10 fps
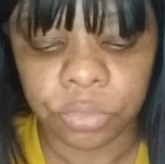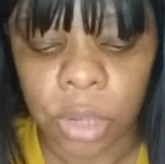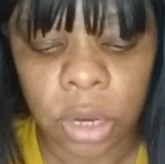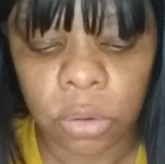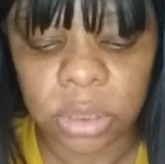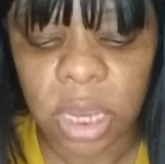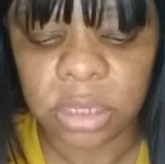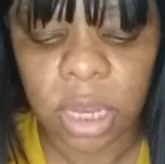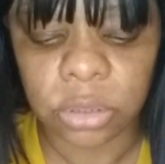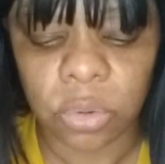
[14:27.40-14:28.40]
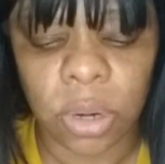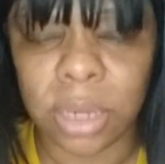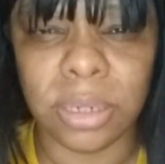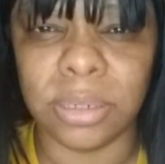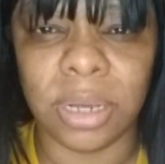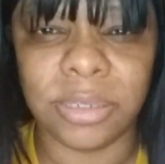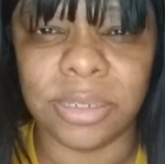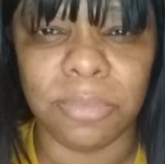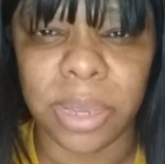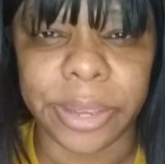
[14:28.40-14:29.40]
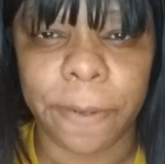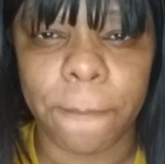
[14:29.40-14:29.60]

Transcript: it don't taste like no honey nut to me.